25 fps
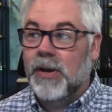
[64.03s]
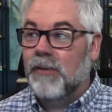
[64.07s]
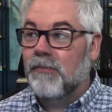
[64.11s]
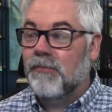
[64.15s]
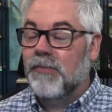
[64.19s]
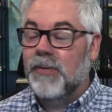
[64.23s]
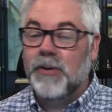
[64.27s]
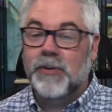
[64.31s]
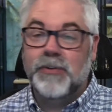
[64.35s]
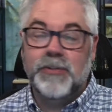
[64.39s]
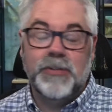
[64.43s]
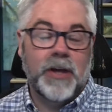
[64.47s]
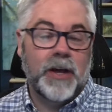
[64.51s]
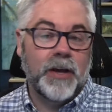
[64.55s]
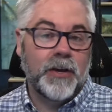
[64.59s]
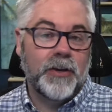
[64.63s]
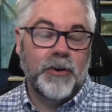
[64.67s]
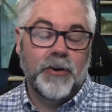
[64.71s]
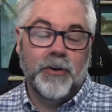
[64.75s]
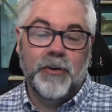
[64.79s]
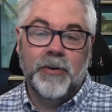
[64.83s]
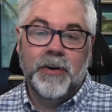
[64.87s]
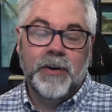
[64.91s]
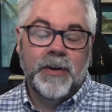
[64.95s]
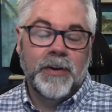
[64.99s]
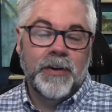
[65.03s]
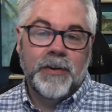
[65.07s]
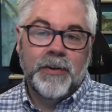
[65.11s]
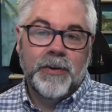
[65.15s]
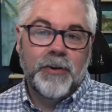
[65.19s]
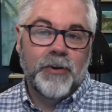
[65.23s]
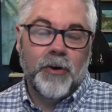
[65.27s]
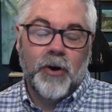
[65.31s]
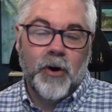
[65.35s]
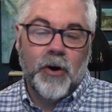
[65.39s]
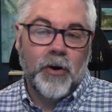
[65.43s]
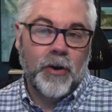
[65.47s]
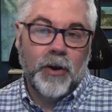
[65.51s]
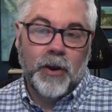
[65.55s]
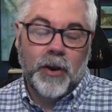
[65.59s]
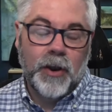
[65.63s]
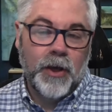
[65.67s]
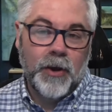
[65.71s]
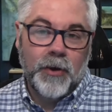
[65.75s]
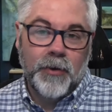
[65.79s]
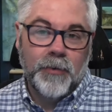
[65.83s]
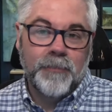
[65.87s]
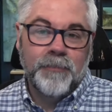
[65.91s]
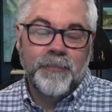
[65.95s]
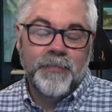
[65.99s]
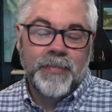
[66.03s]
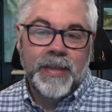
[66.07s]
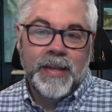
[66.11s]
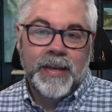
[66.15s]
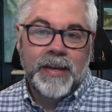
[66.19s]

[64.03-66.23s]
it feels like you're all alone.